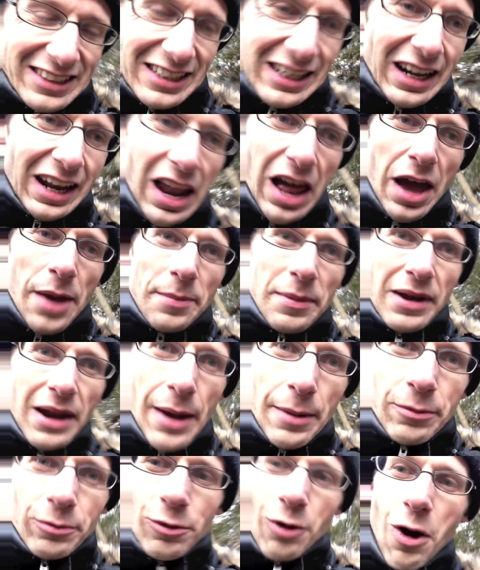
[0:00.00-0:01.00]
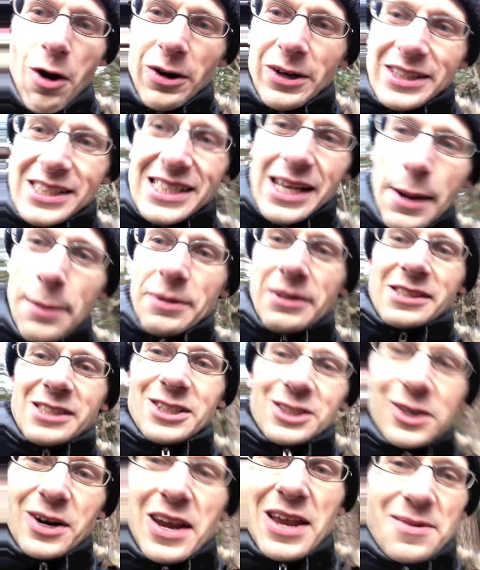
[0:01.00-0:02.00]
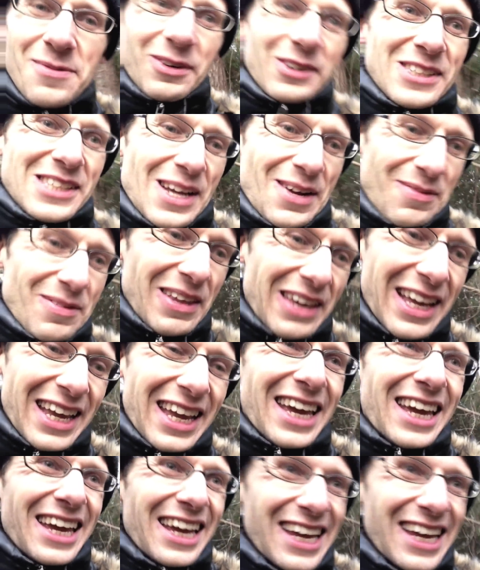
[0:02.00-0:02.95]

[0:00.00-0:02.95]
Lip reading: climbing up rocks up a stream or something,